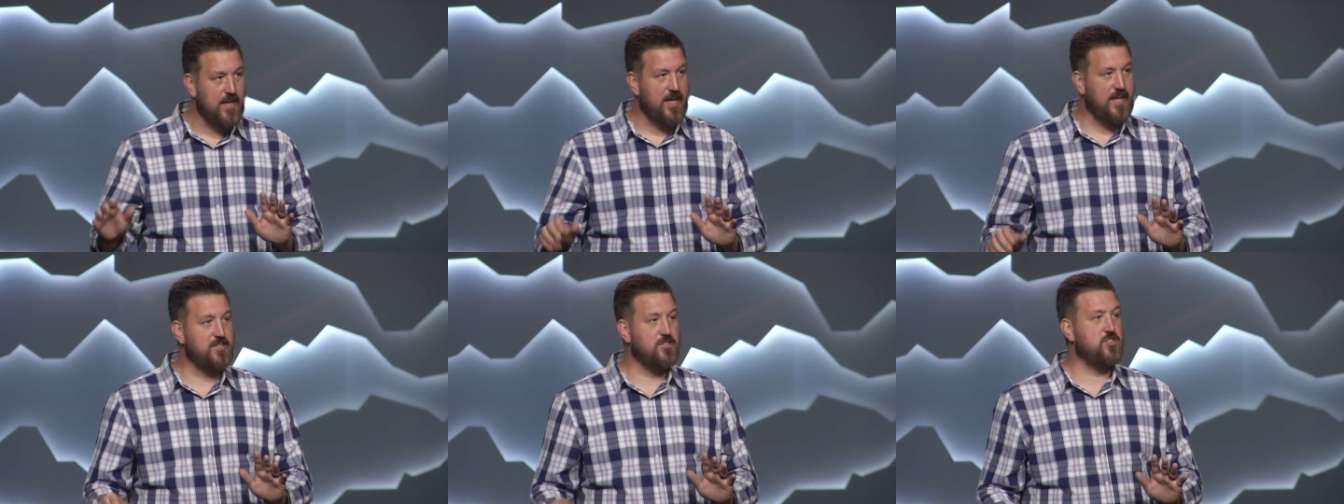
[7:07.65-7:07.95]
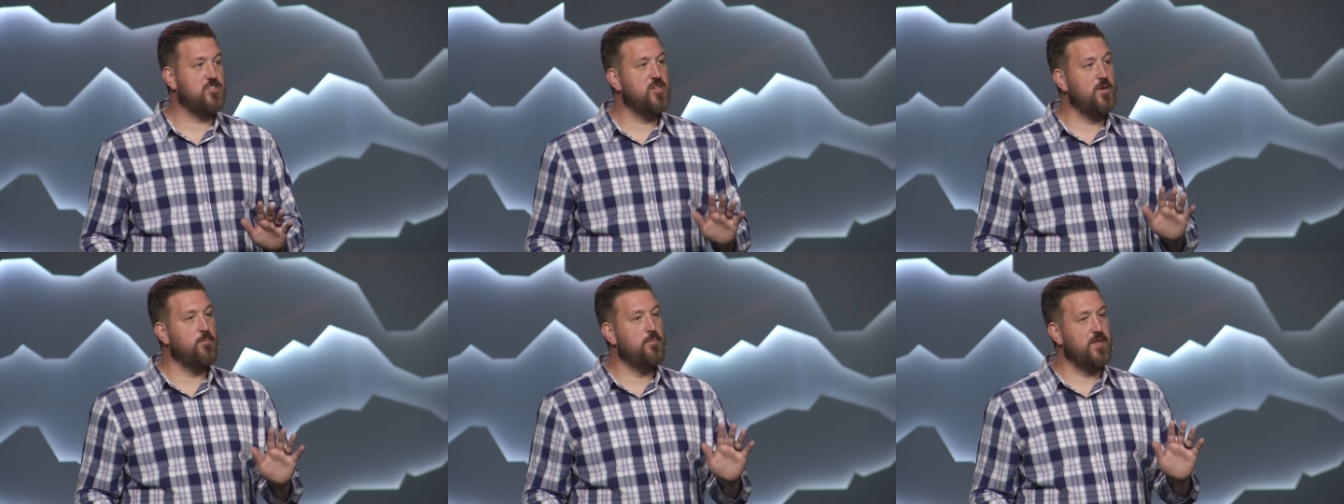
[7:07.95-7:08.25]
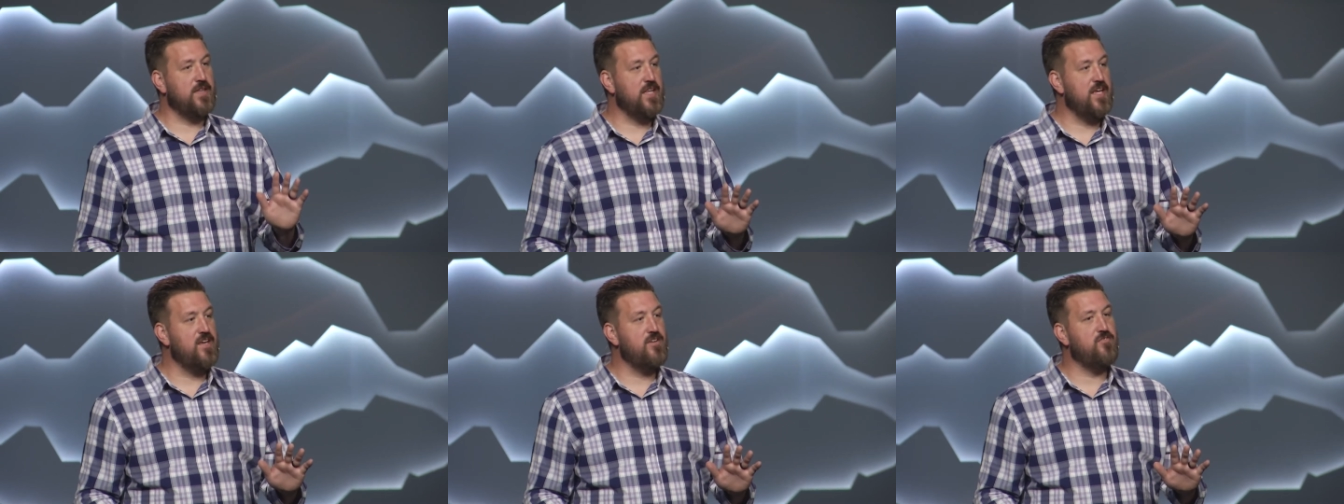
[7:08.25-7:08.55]
is to
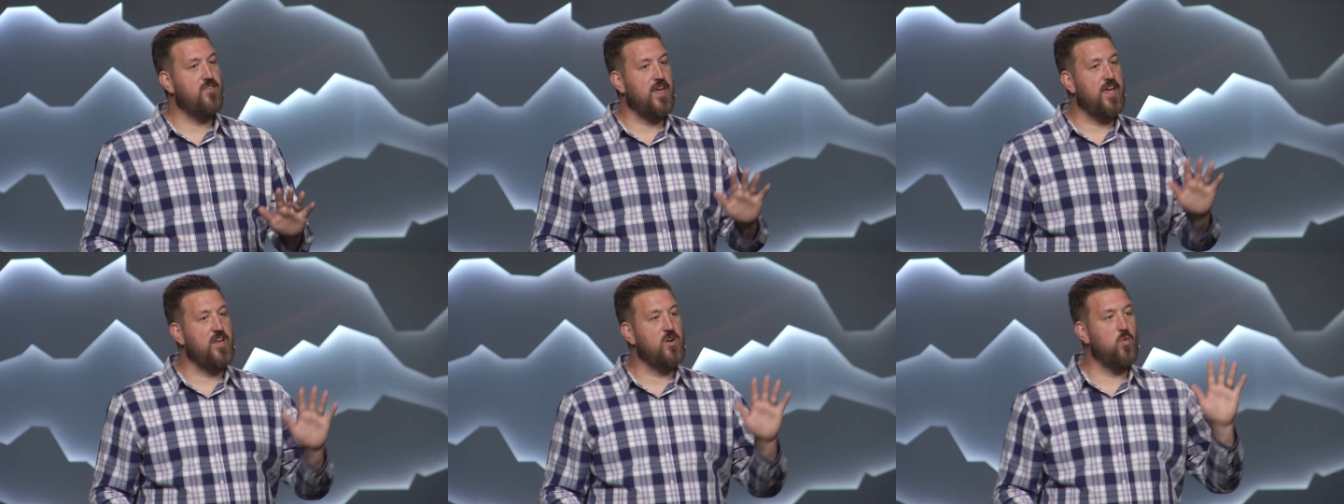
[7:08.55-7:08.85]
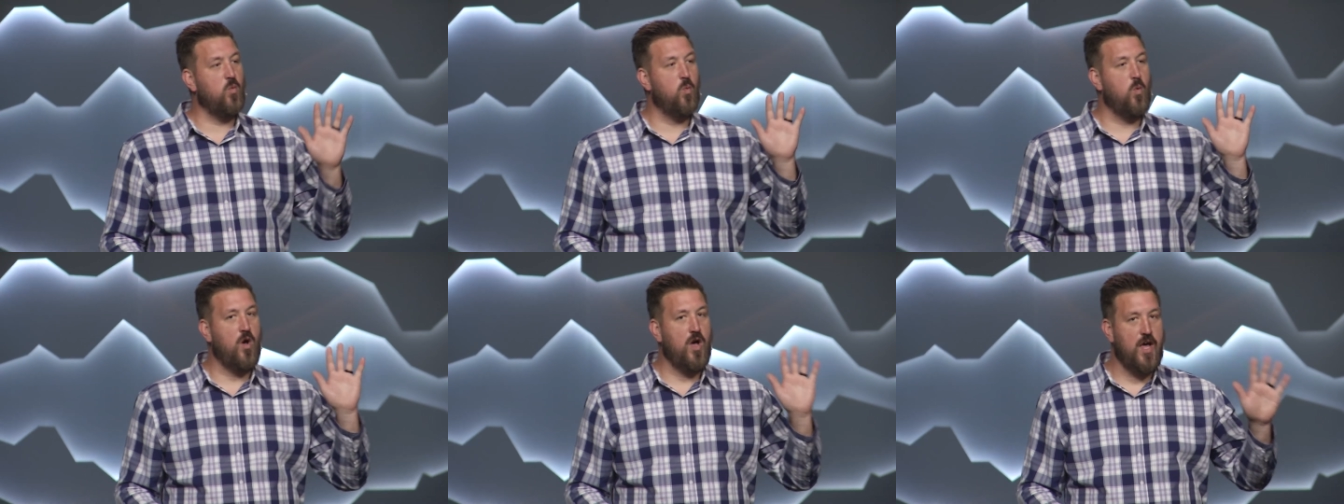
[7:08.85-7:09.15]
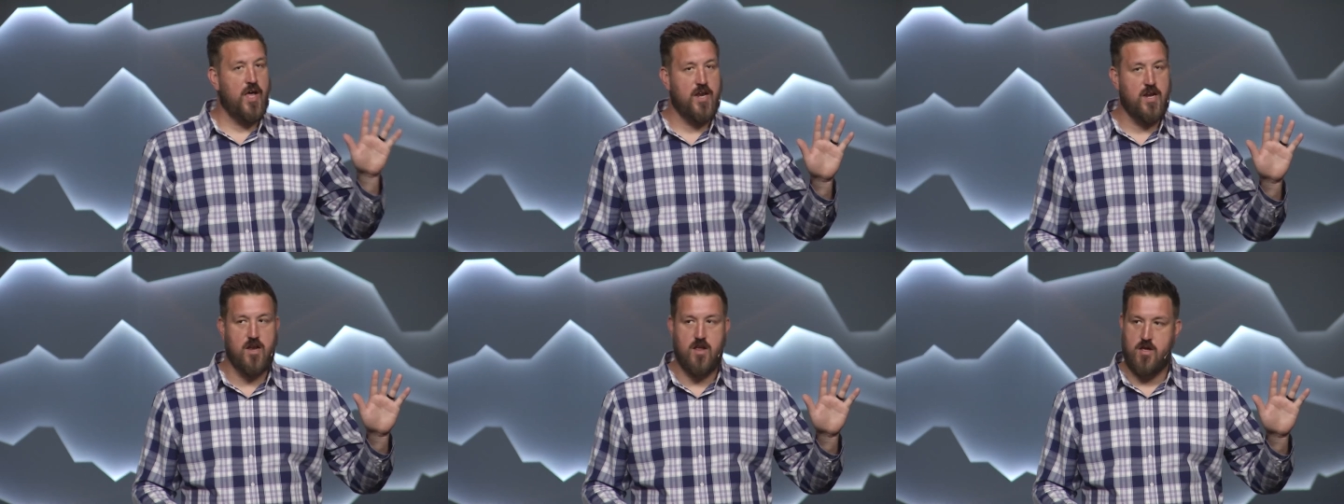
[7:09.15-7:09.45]
believe in
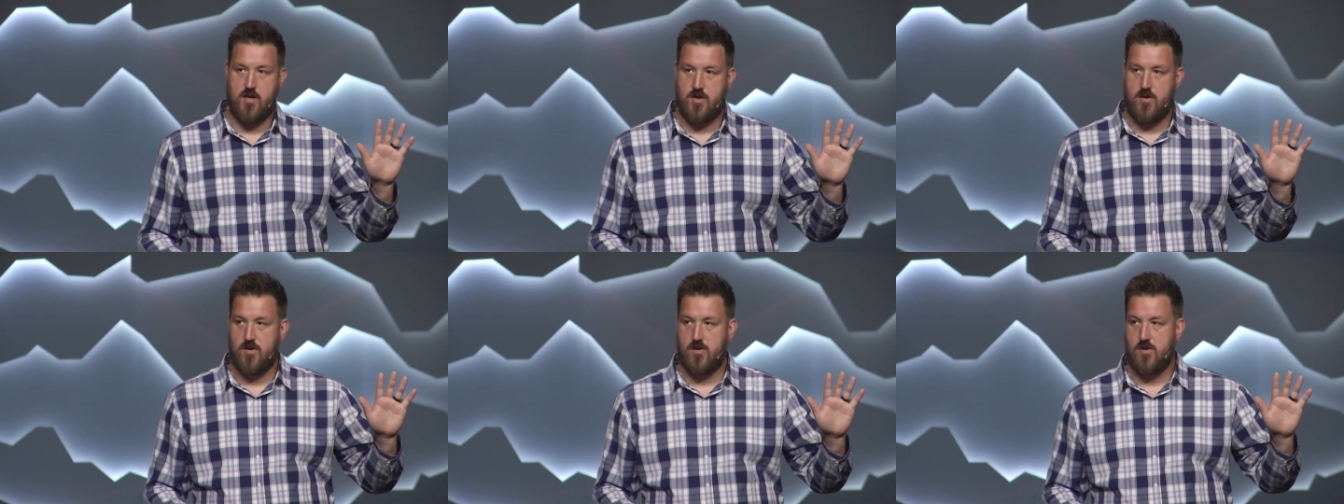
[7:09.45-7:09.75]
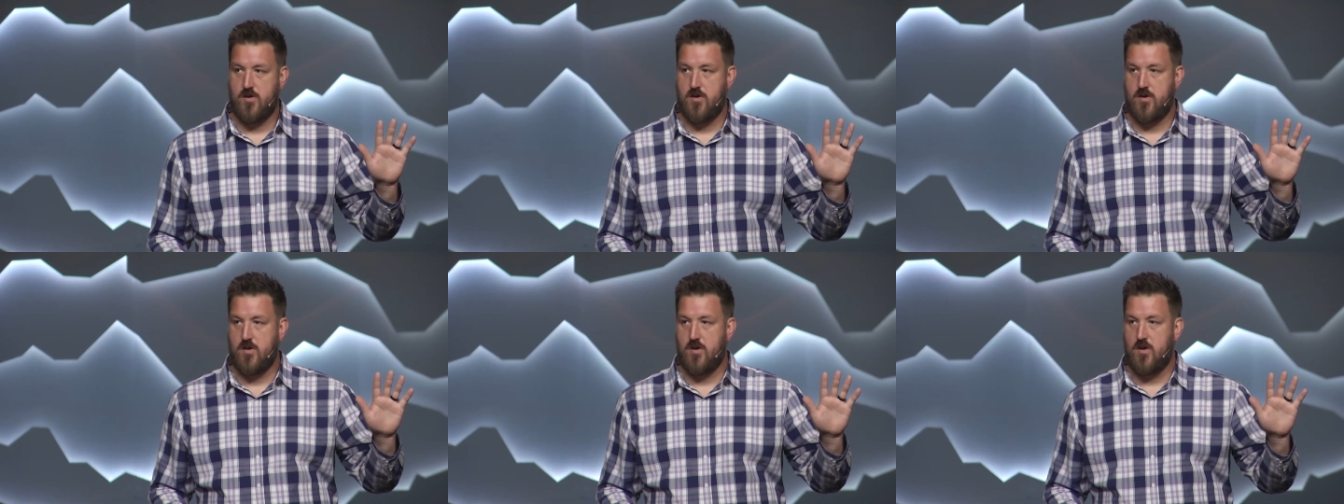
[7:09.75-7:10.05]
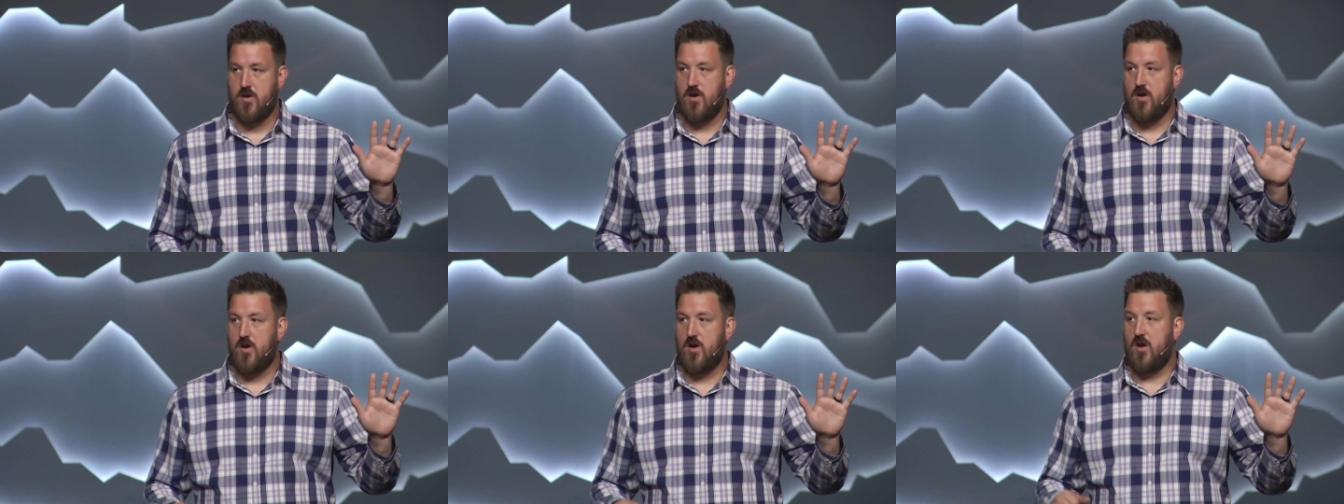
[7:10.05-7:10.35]
one
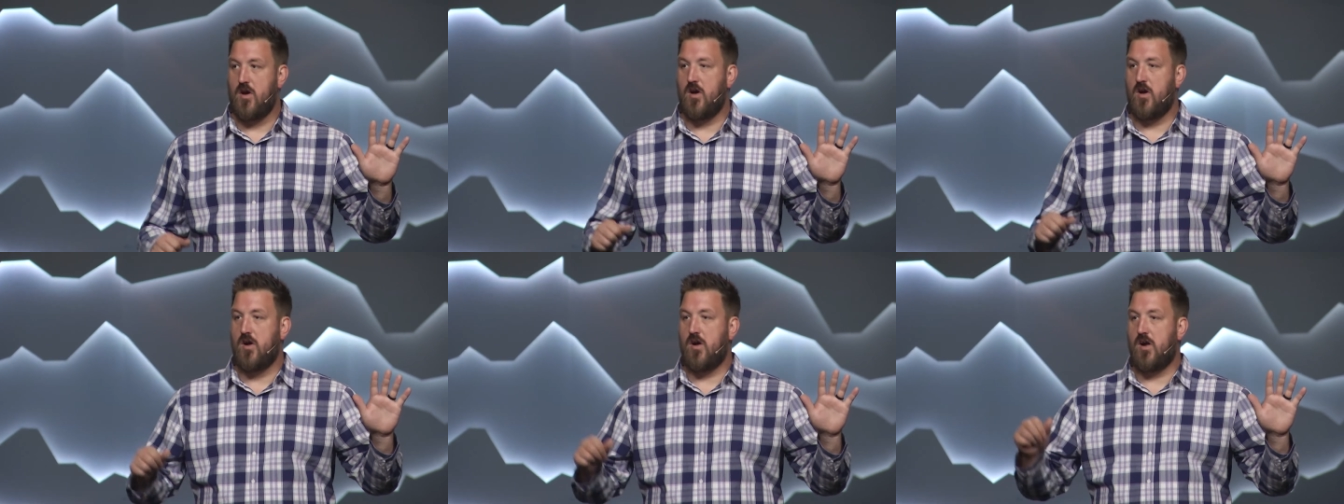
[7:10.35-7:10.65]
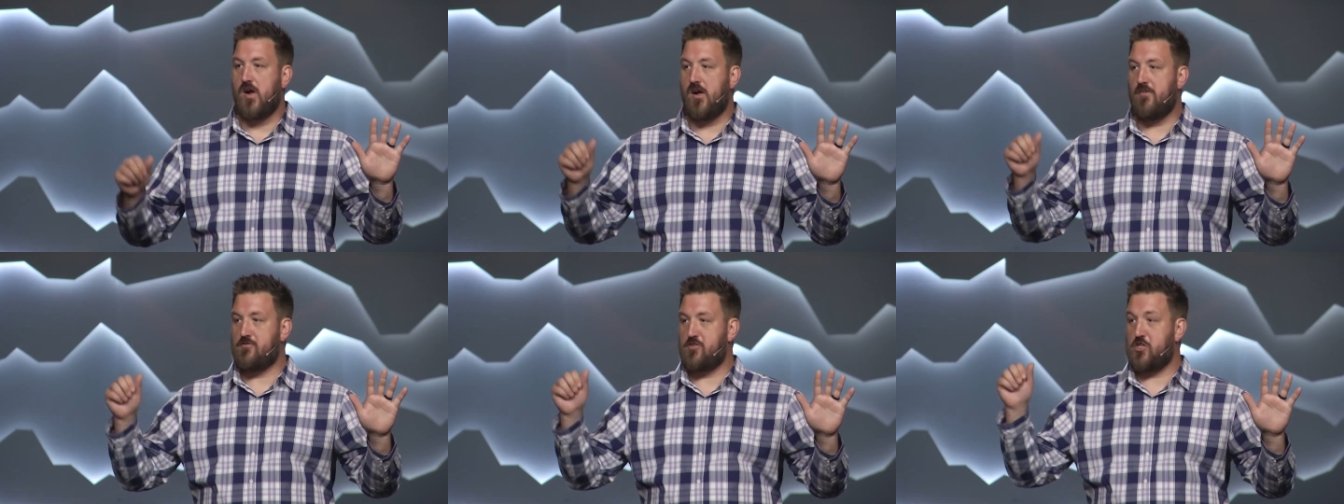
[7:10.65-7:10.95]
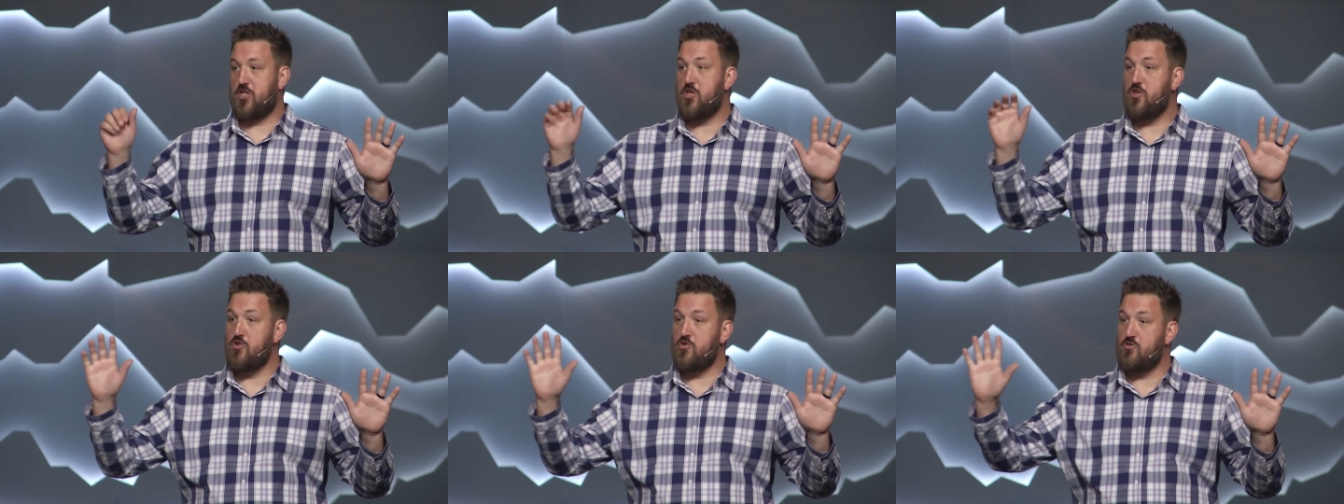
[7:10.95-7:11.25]
of
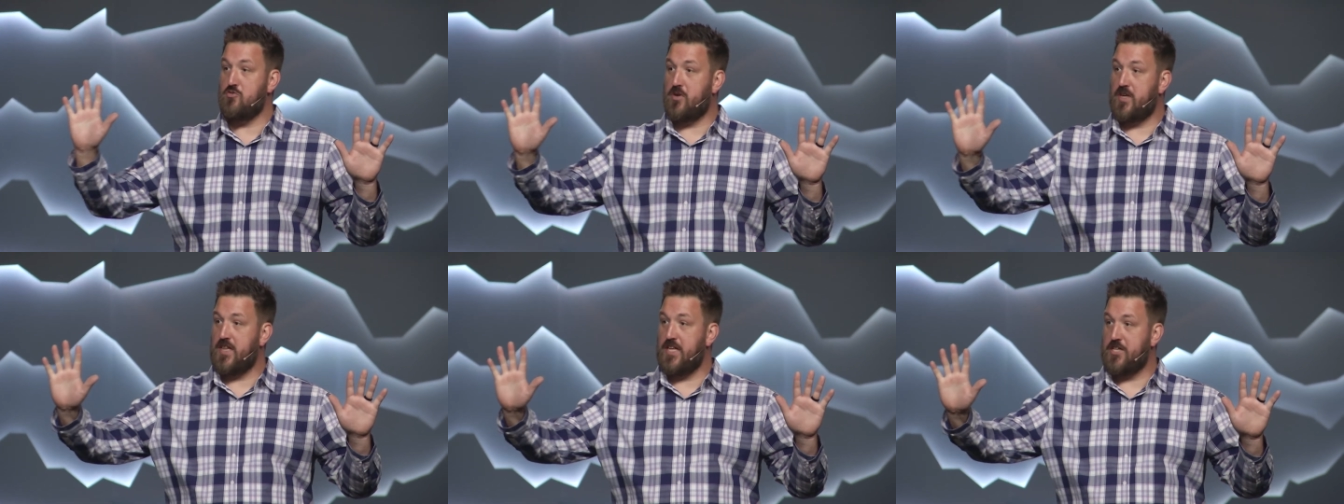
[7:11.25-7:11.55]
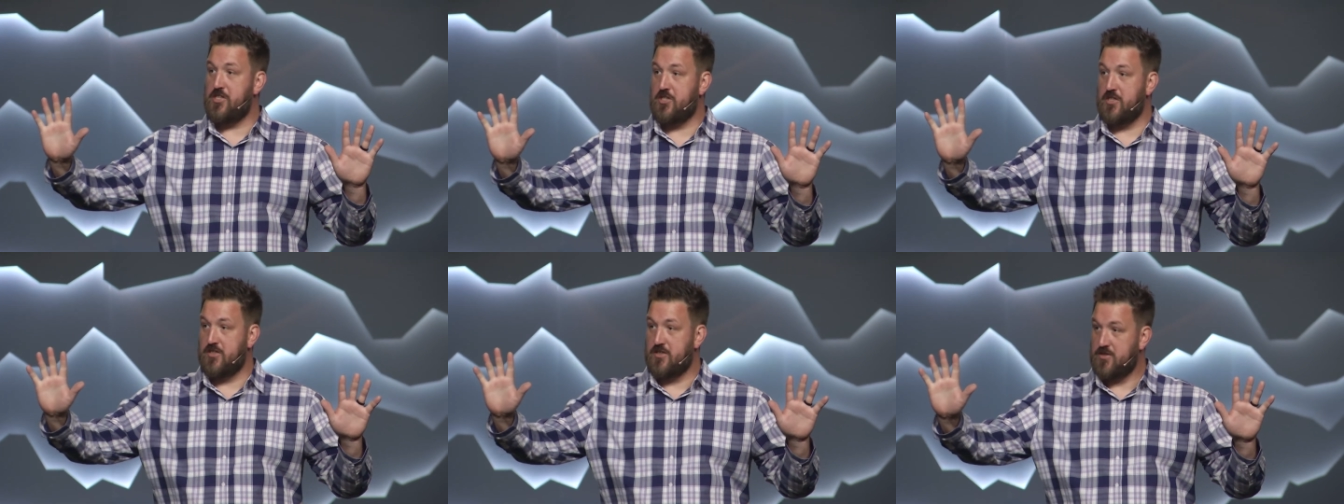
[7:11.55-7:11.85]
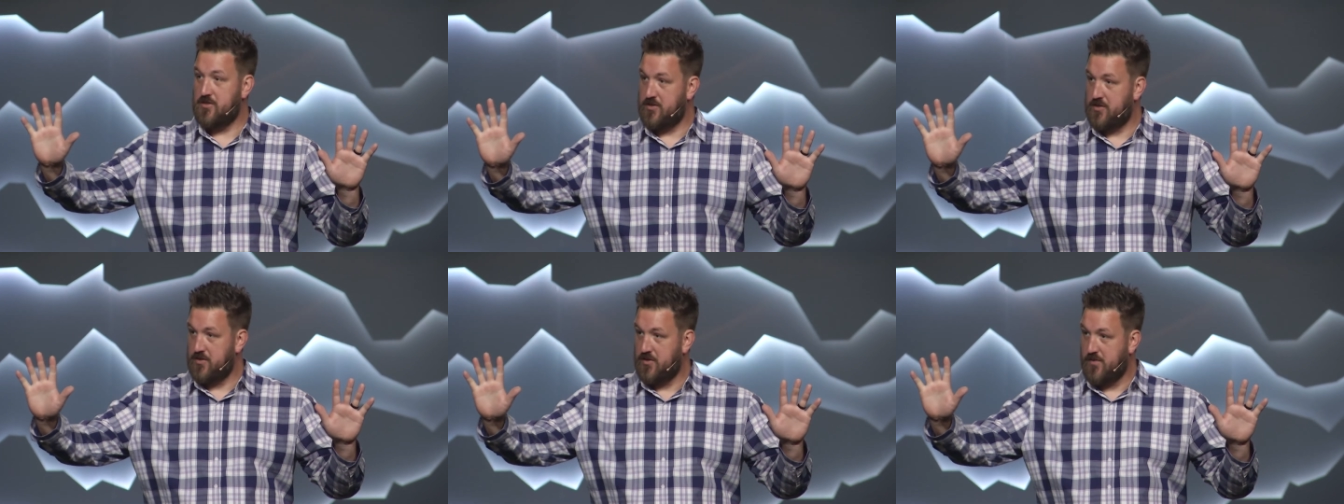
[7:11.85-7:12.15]
two
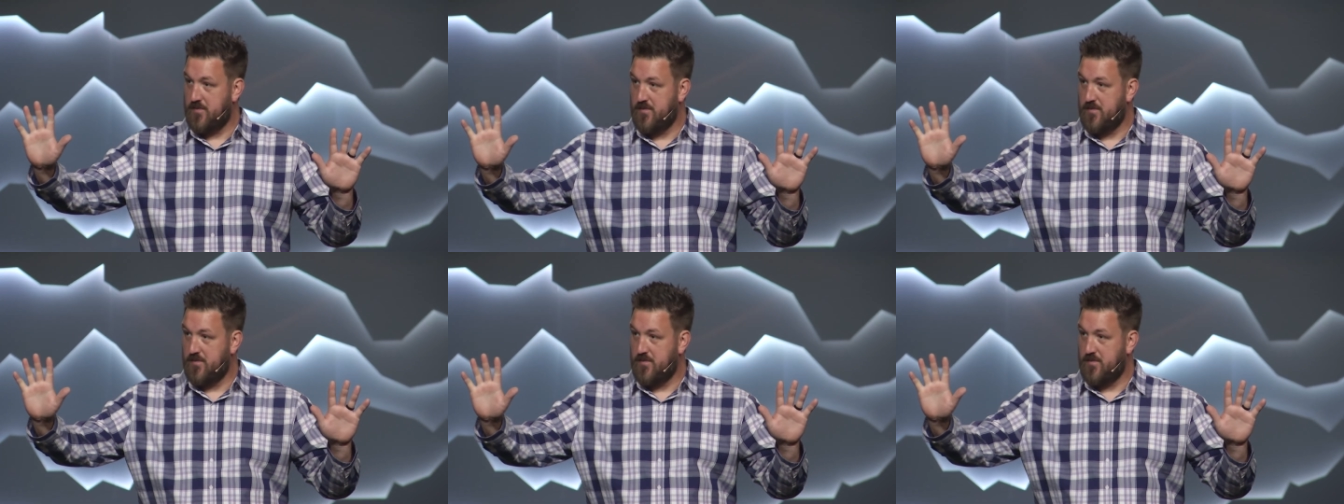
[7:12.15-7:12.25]
religions.